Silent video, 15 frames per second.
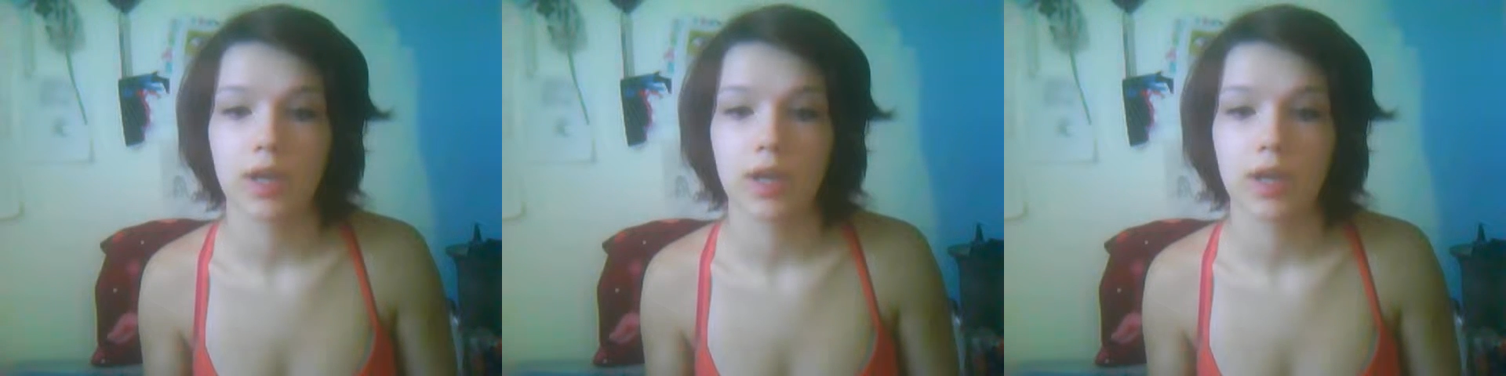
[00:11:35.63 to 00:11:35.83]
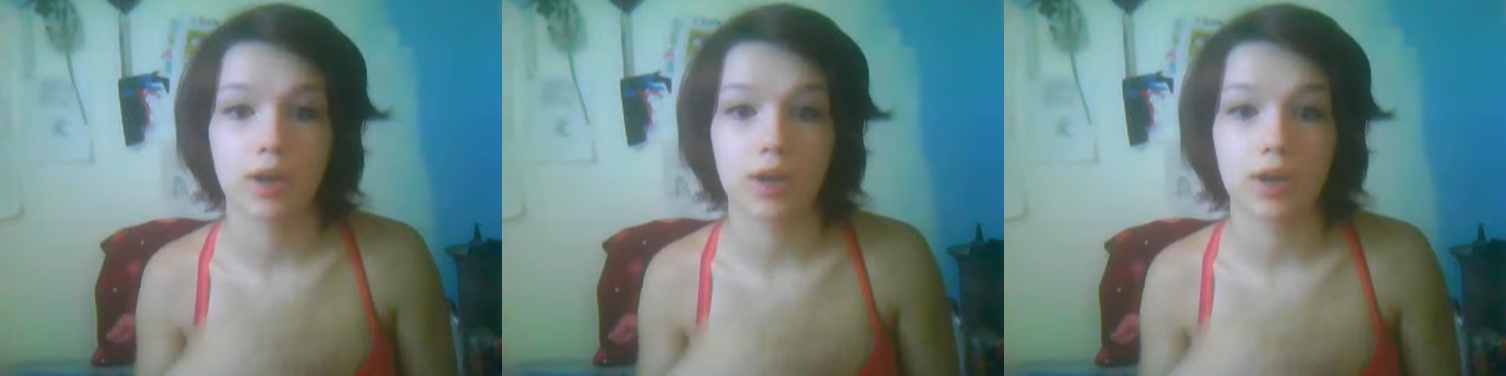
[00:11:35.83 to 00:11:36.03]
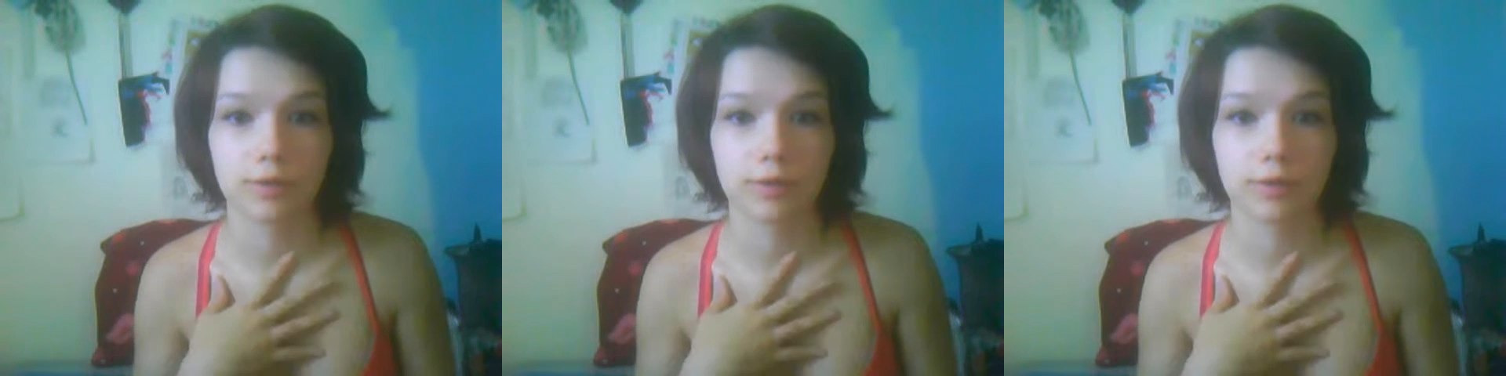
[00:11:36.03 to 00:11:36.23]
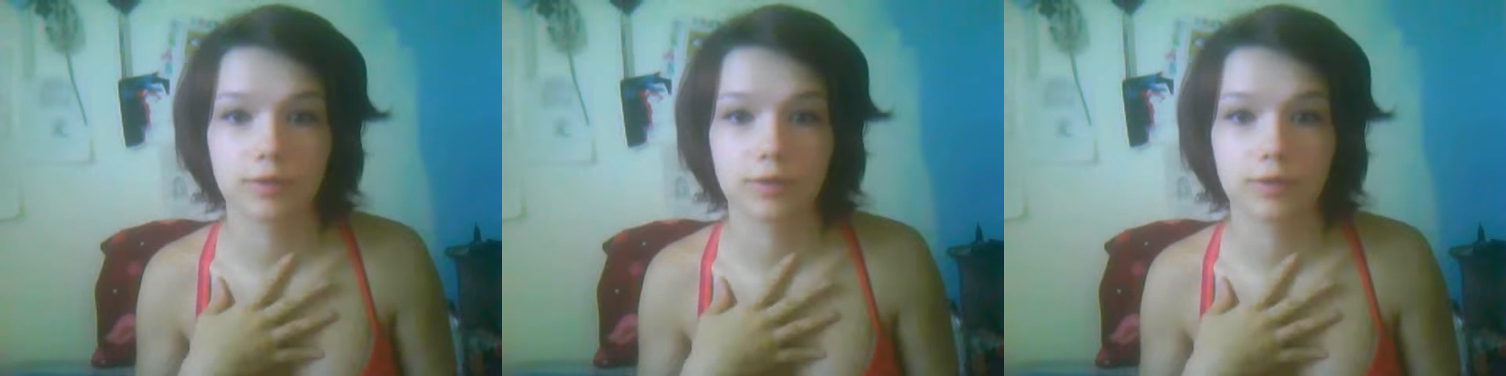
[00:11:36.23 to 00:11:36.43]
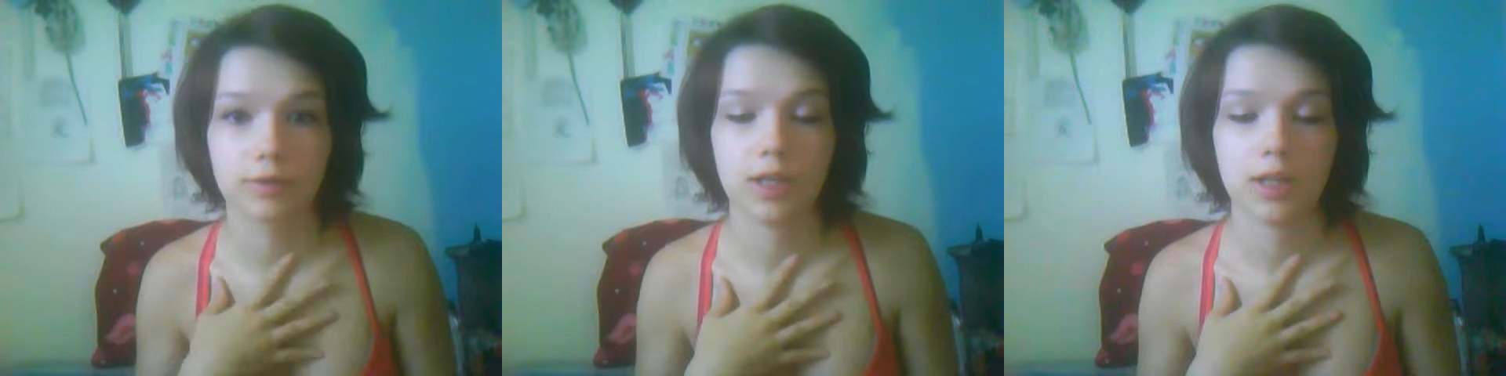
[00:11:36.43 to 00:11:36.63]
a
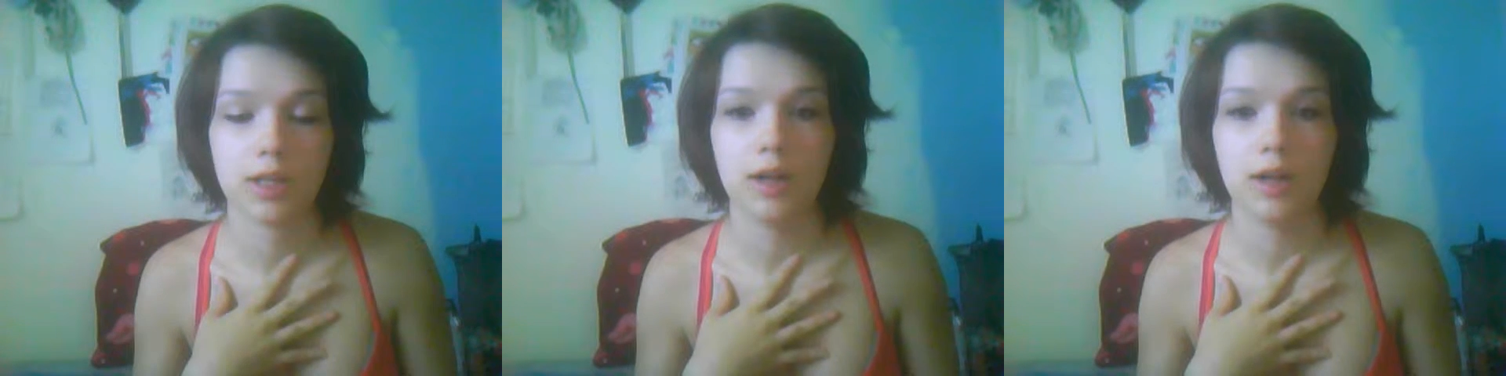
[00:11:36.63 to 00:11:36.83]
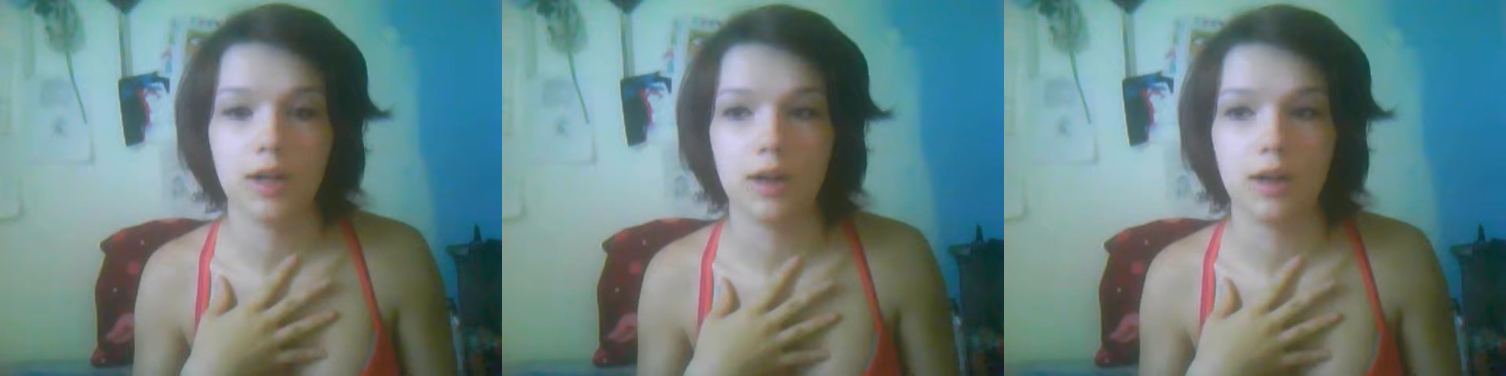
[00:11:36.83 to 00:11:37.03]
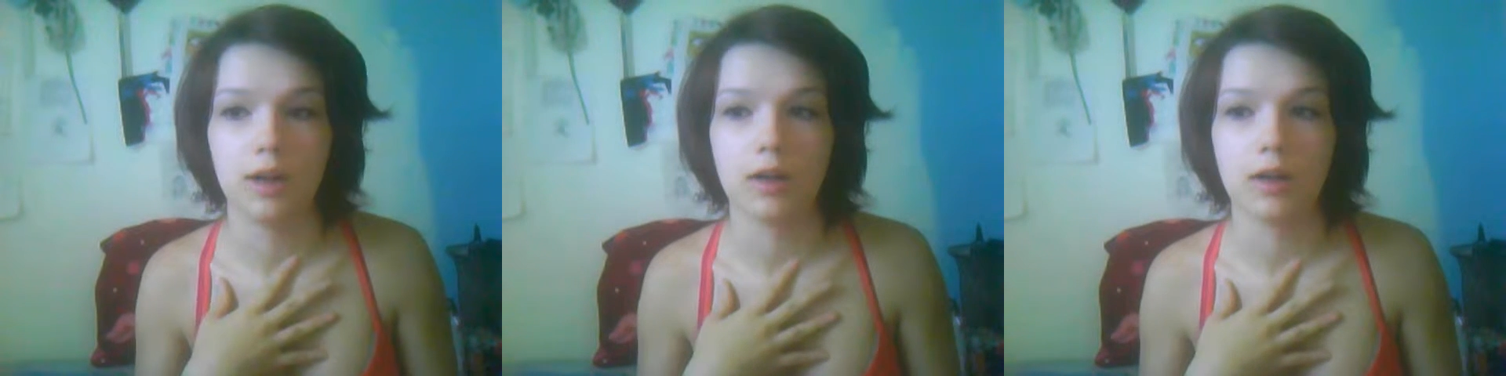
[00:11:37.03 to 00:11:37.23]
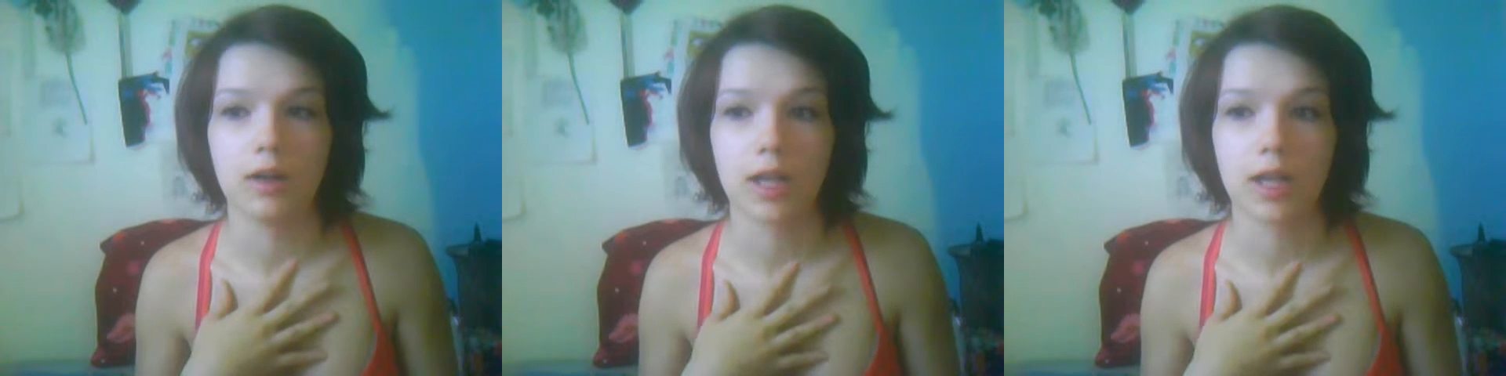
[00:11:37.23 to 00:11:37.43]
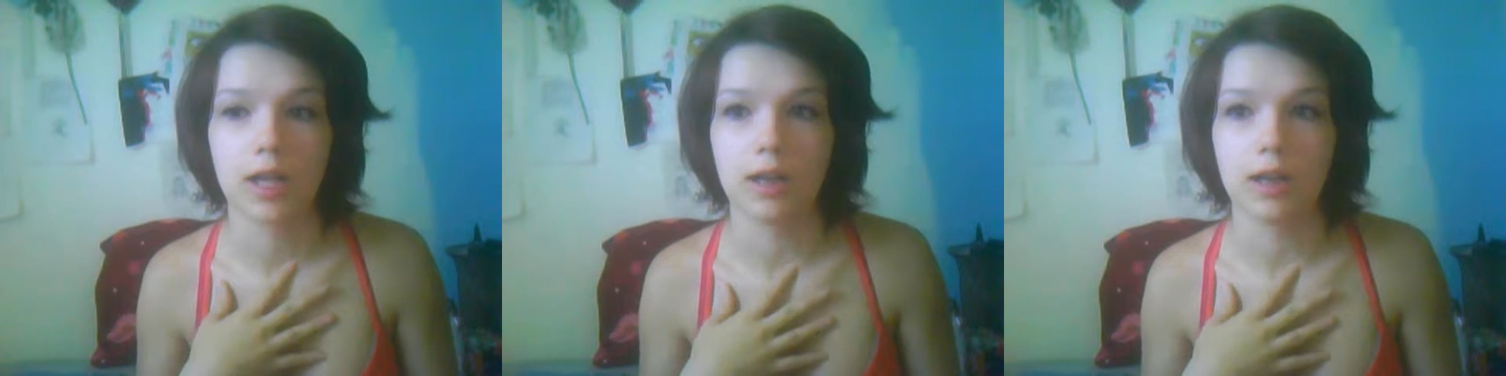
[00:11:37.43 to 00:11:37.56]
scarf, uh,